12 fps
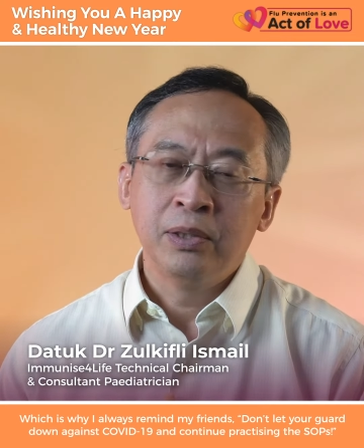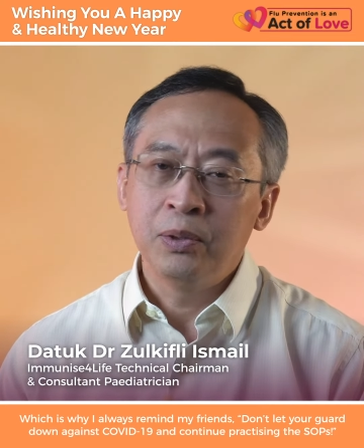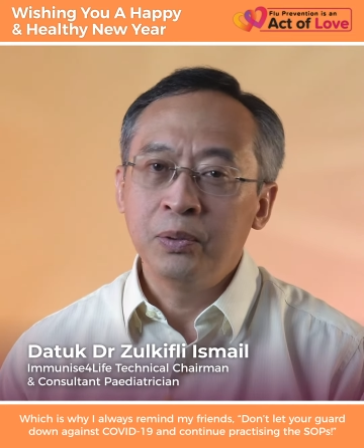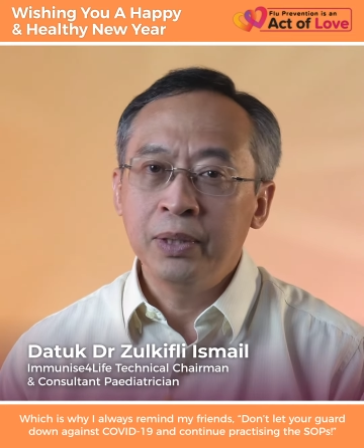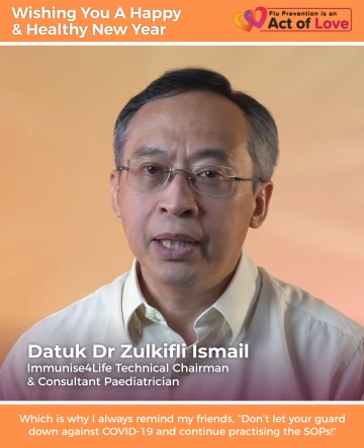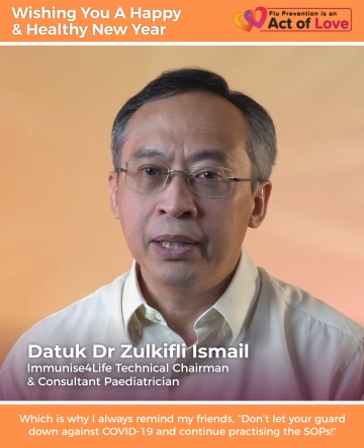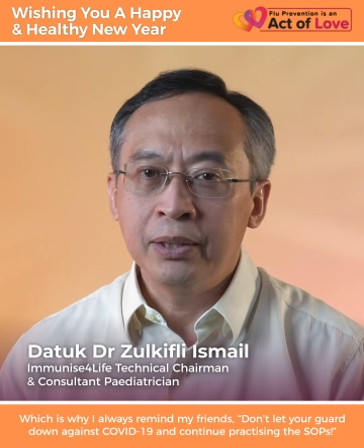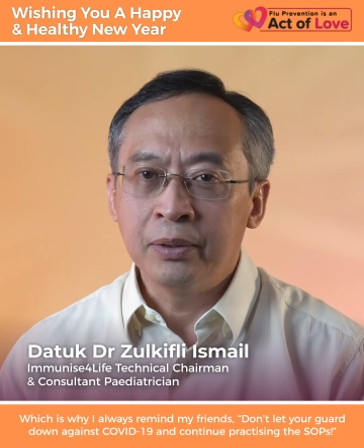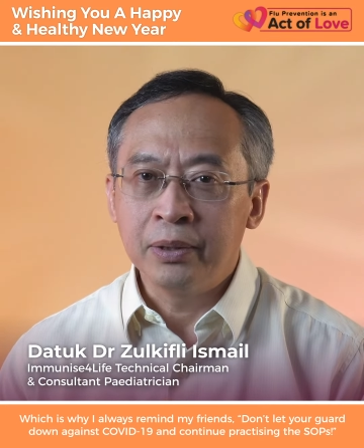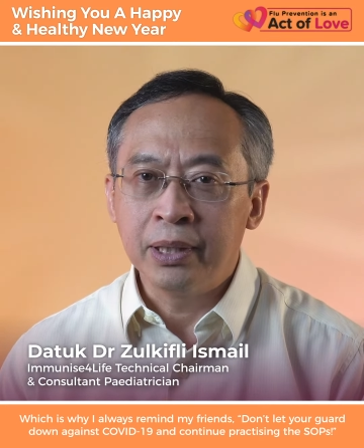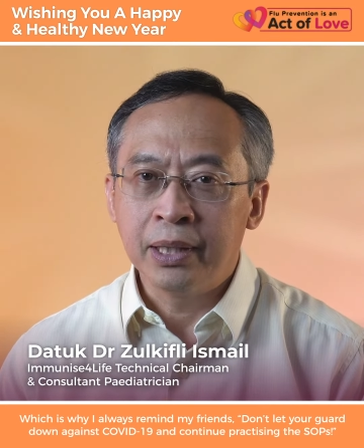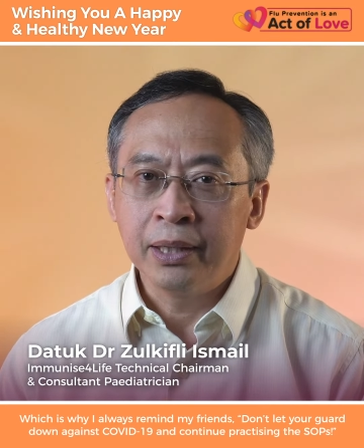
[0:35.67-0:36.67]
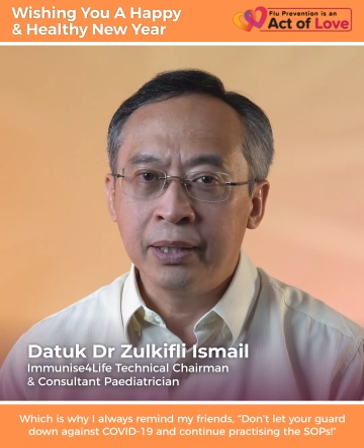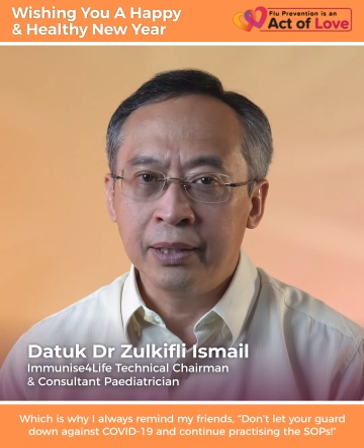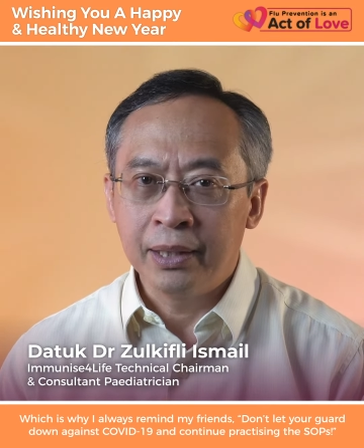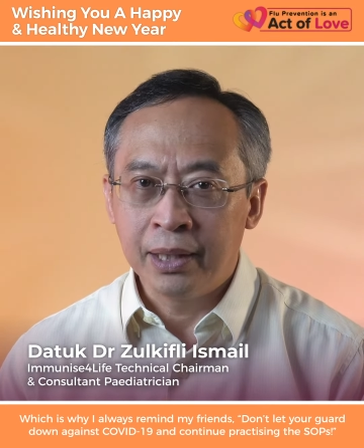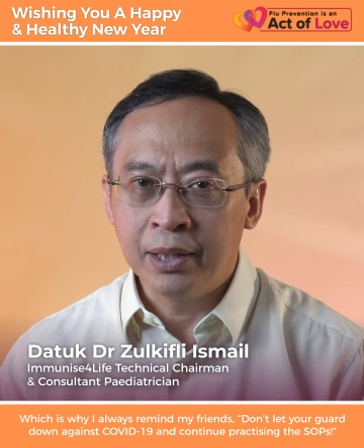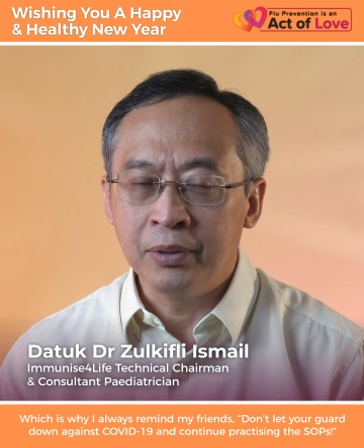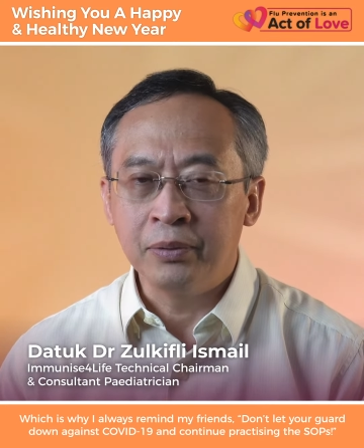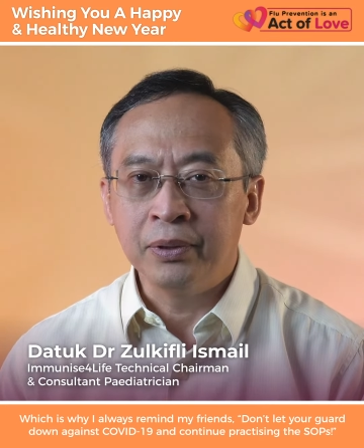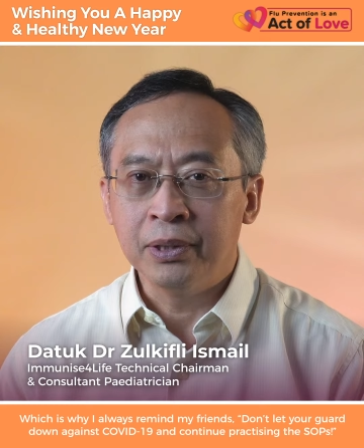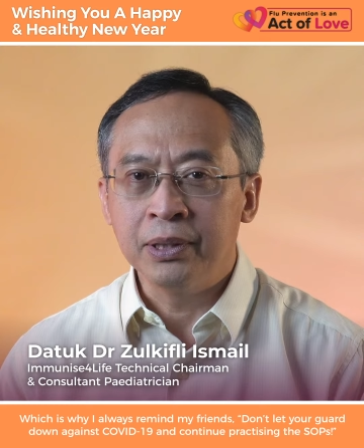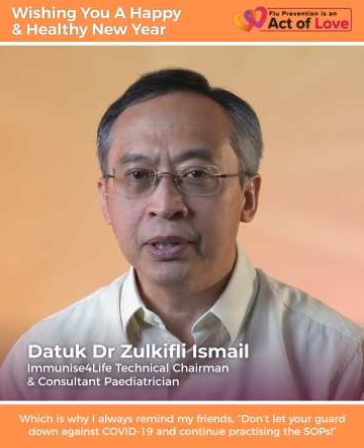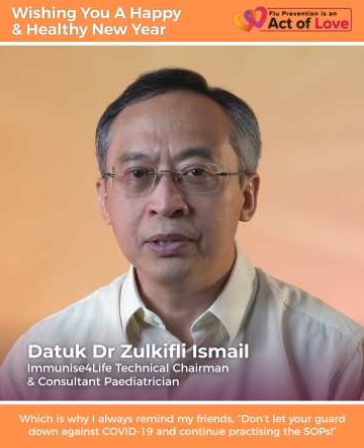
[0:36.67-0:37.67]
don't let your guard down
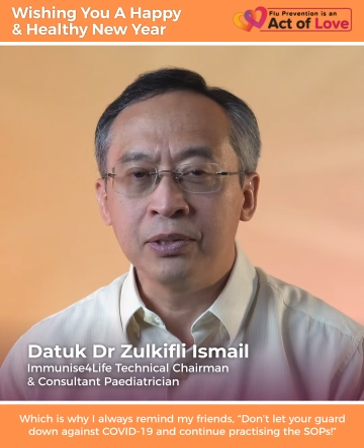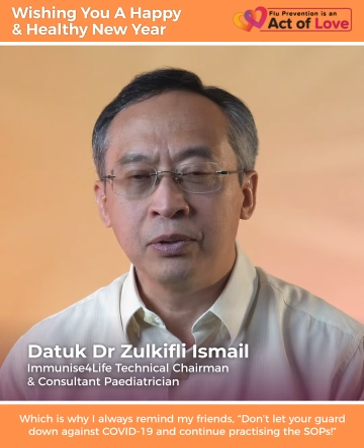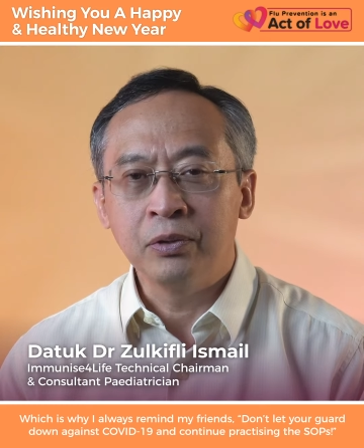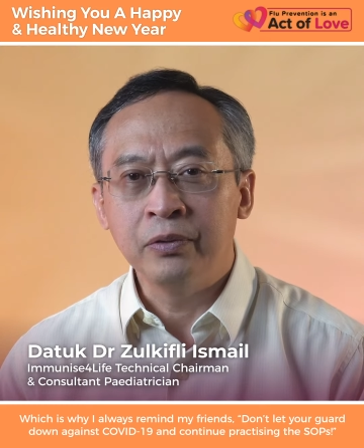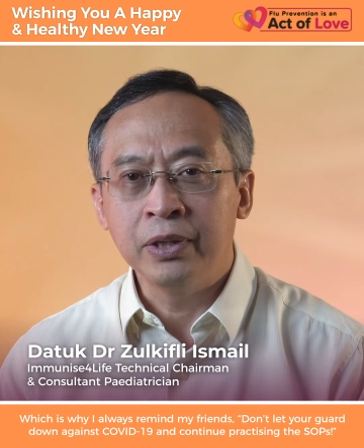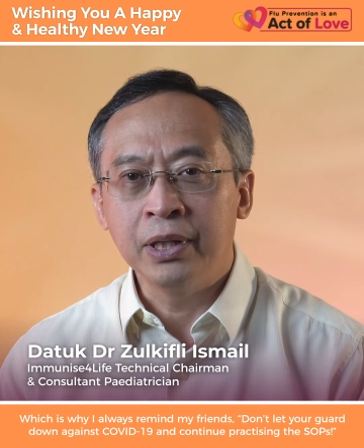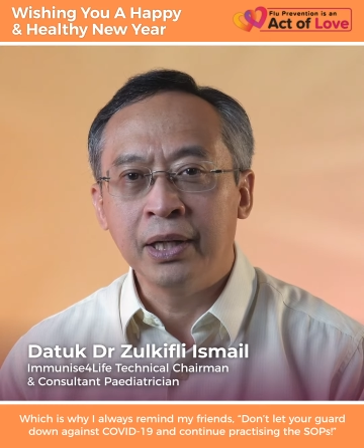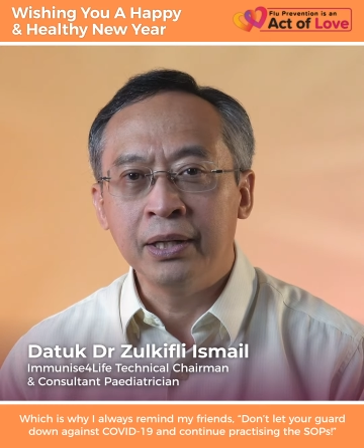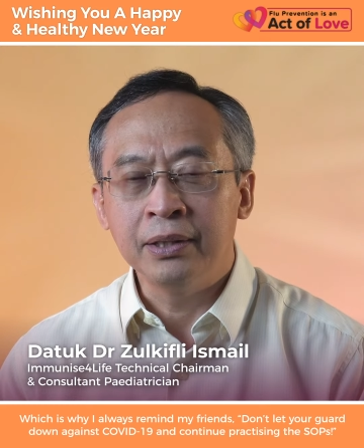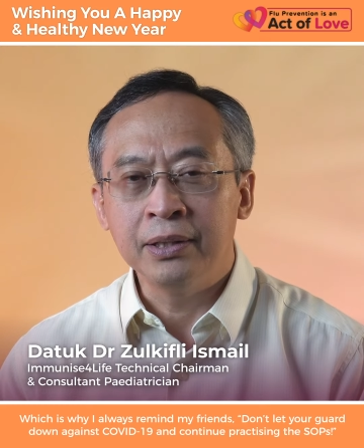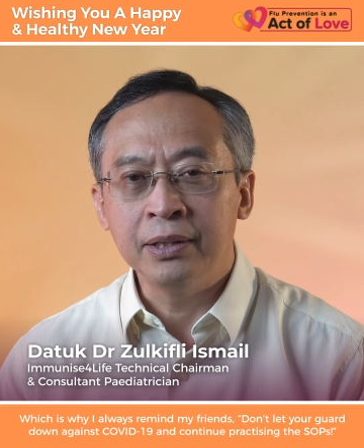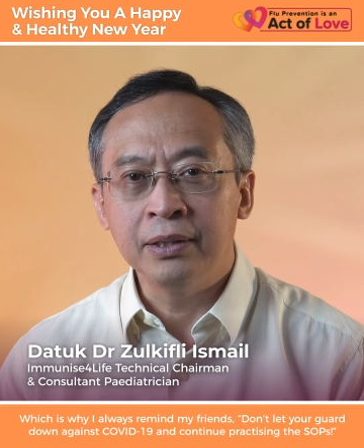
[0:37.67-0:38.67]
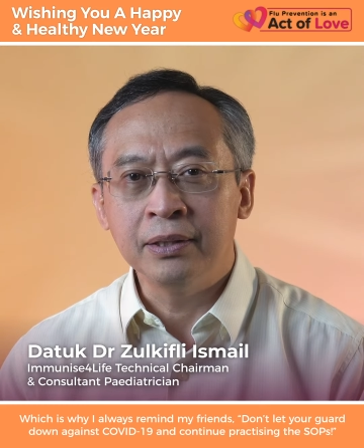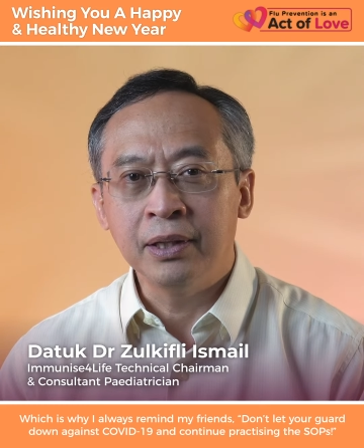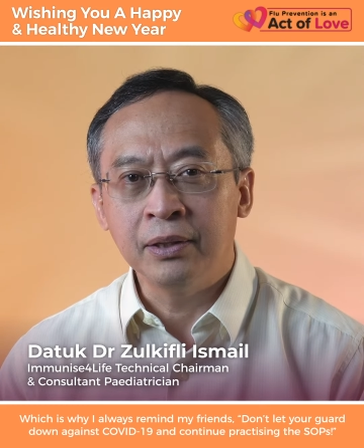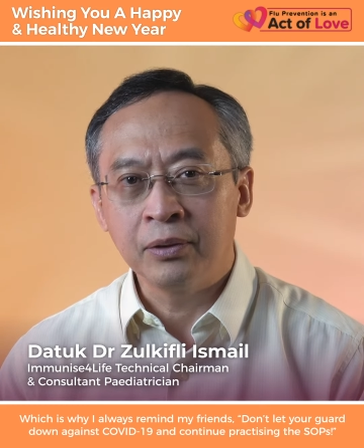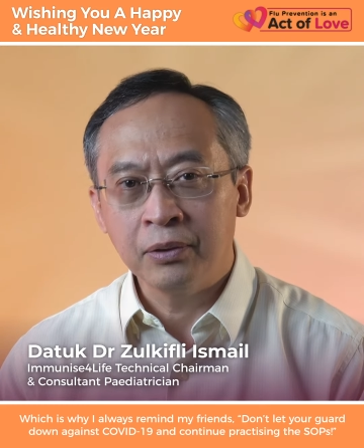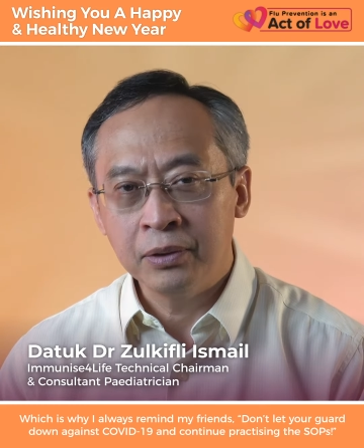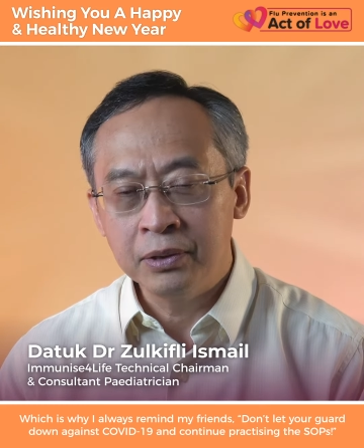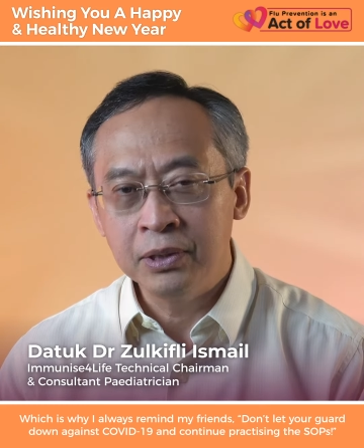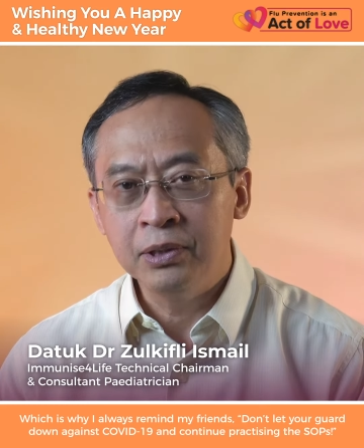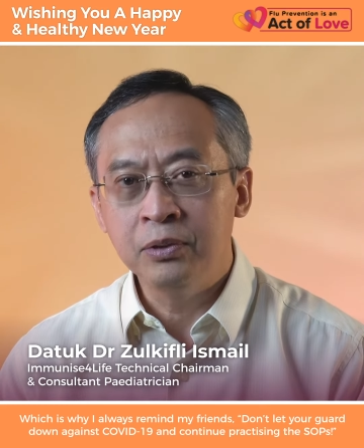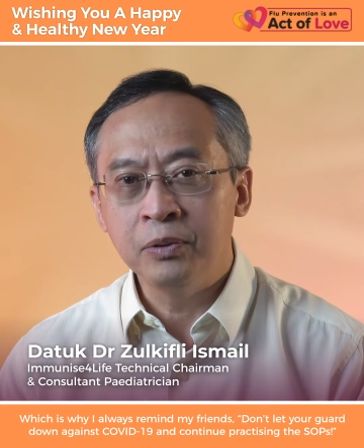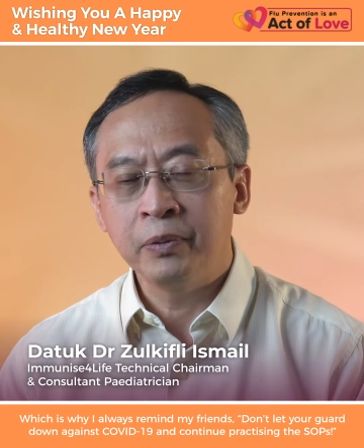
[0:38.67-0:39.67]
against COVID 19 and
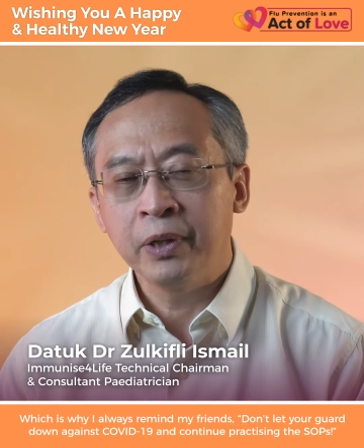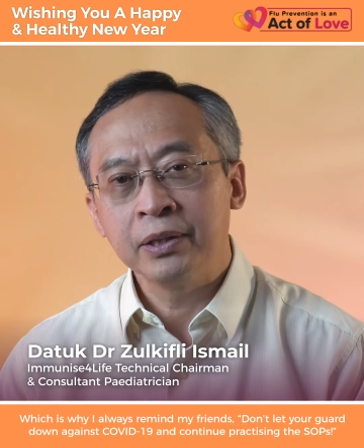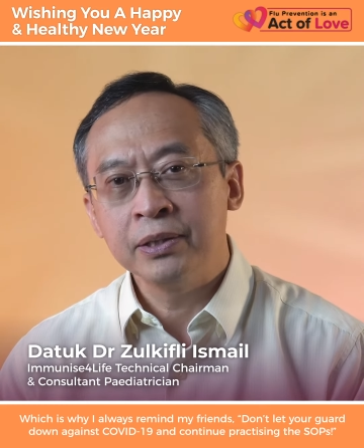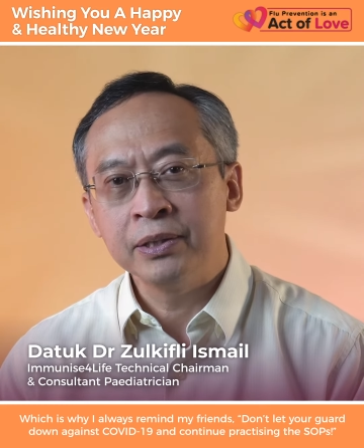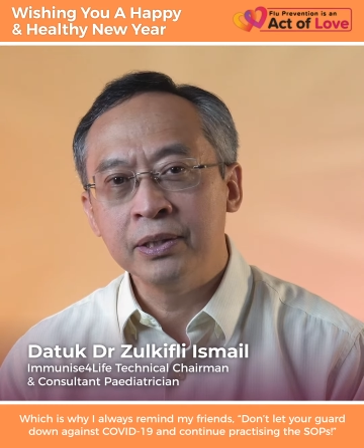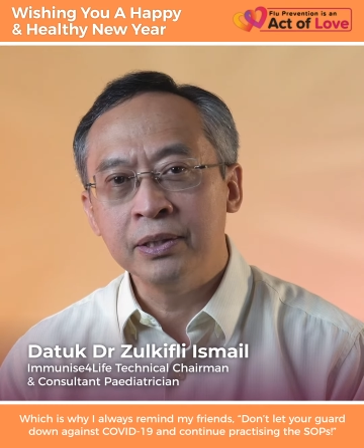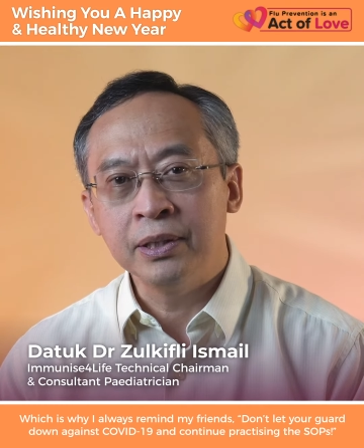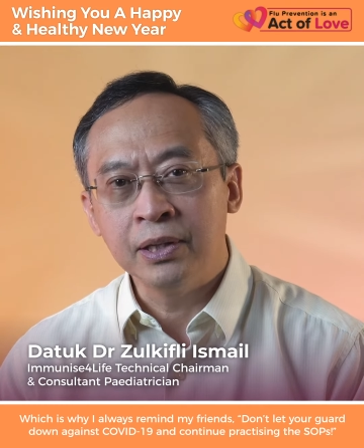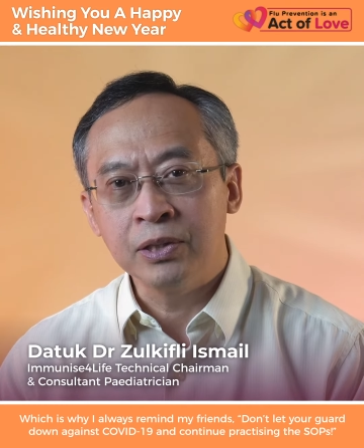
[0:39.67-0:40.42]
continue practicing the